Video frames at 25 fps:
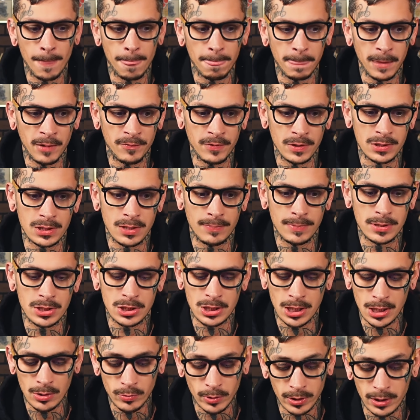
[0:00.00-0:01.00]
If it's the
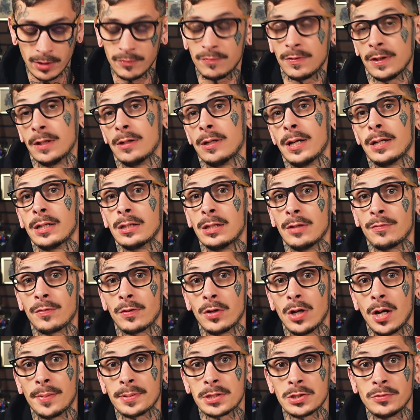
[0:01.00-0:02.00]
machine, we're going to figure out a
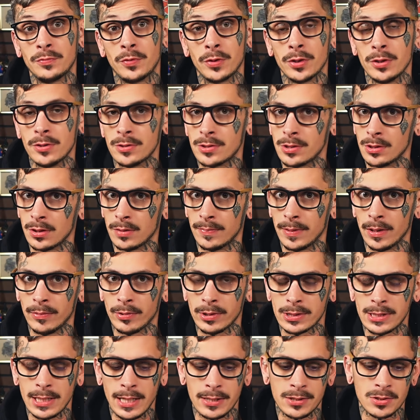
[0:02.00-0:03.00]
different option for you so you can be able
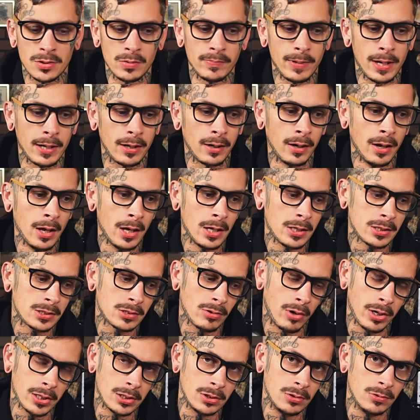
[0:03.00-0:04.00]
to tattoo better.
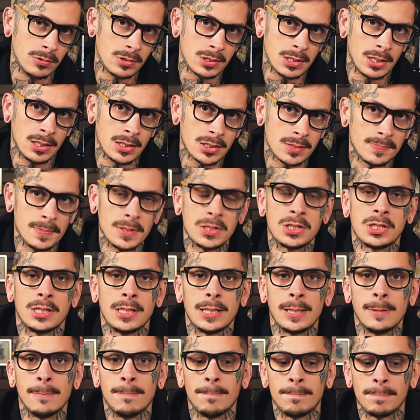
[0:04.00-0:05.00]
So I used his
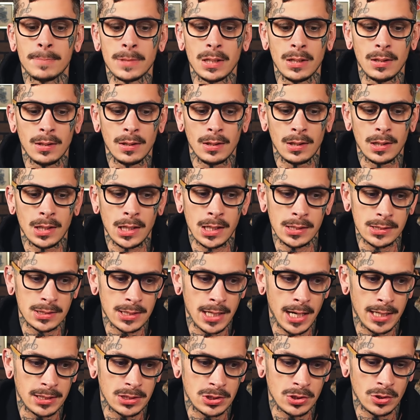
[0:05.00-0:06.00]
machine and
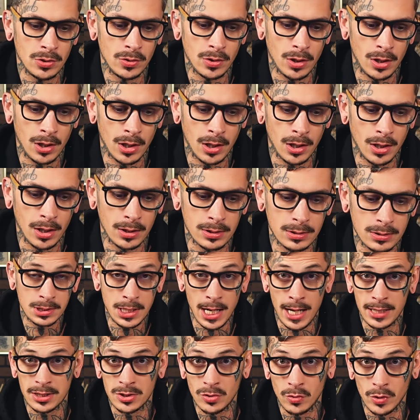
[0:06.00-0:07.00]
tattooed
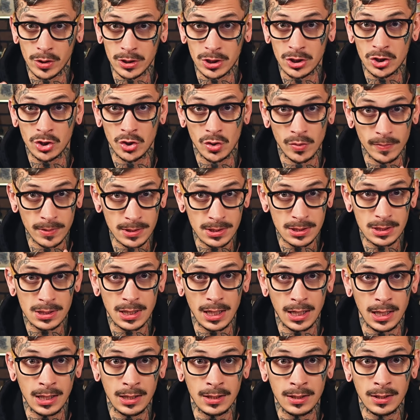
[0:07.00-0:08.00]
tattoo on human
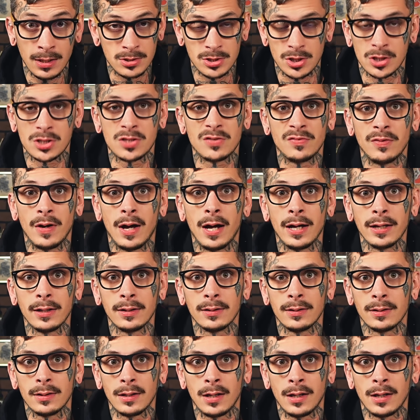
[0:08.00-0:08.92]
skin just fine.